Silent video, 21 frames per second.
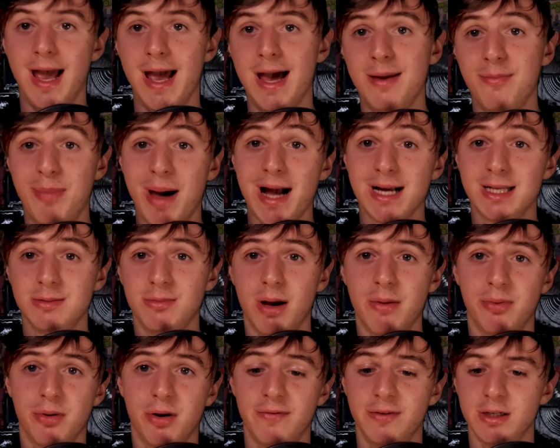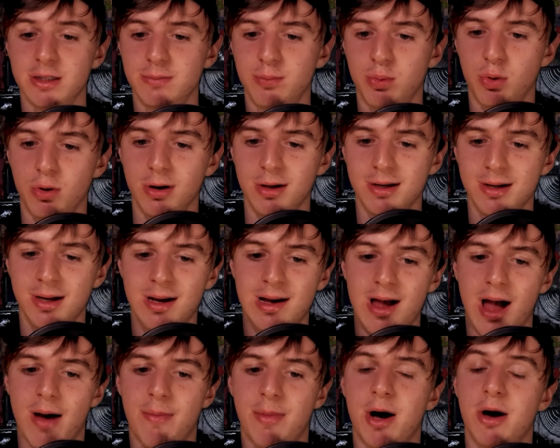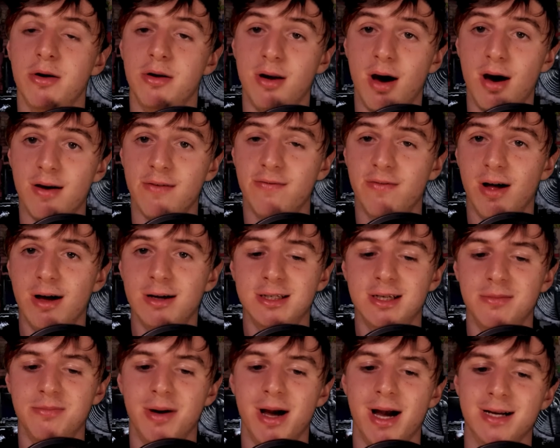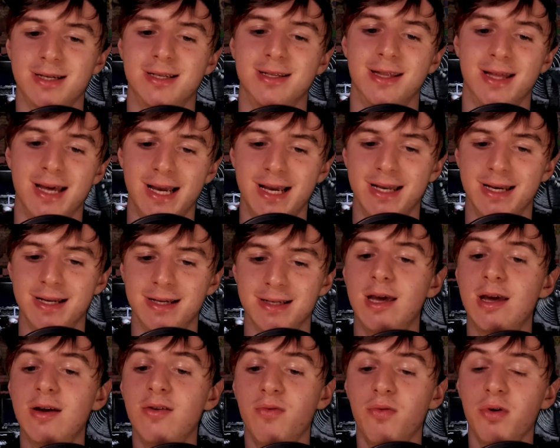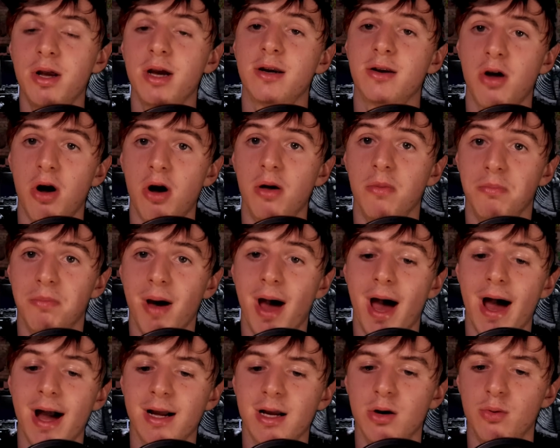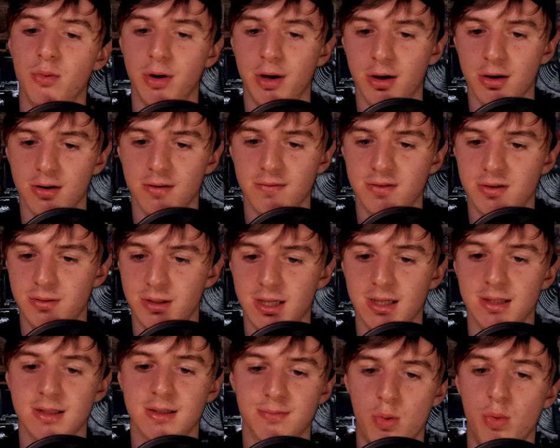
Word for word: And back to my previous point about not flashing back to the 80s. If we had gone back, we could have seen